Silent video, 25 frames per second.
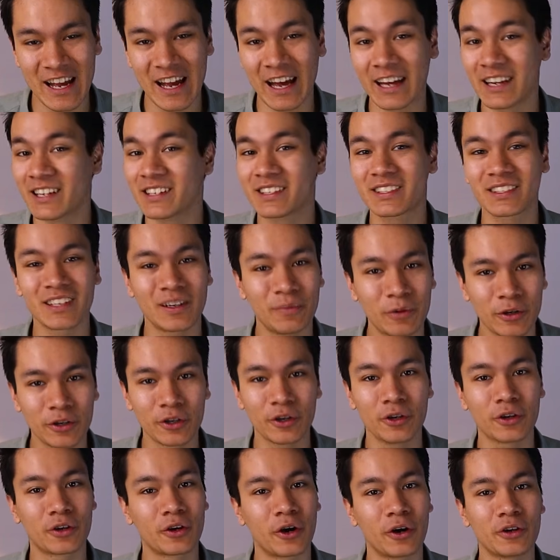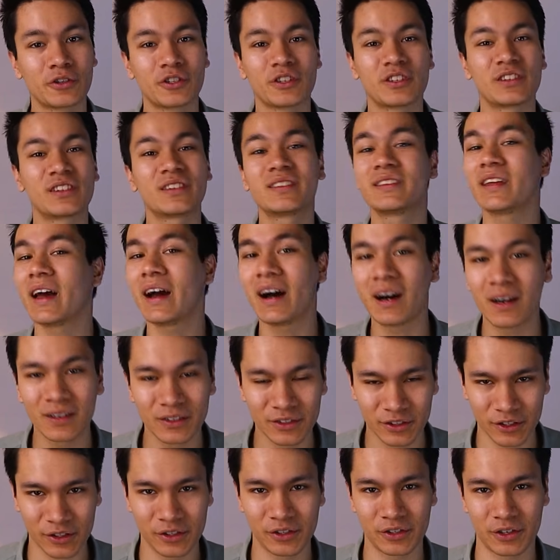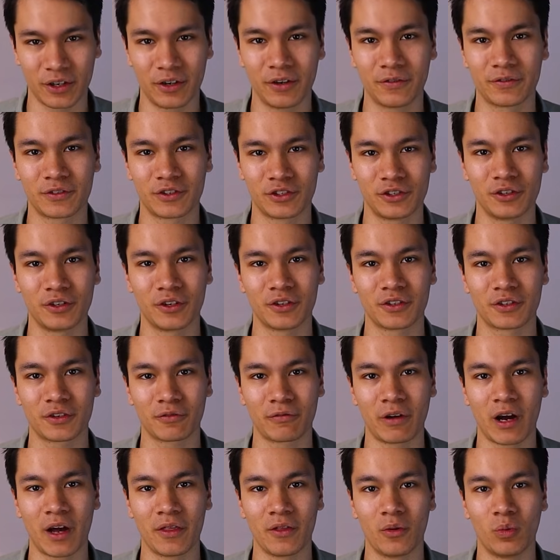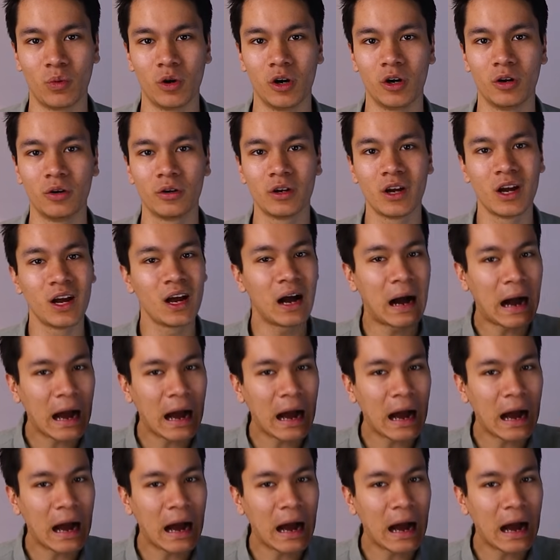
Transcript: And as someone who coaches thousands of students around the world,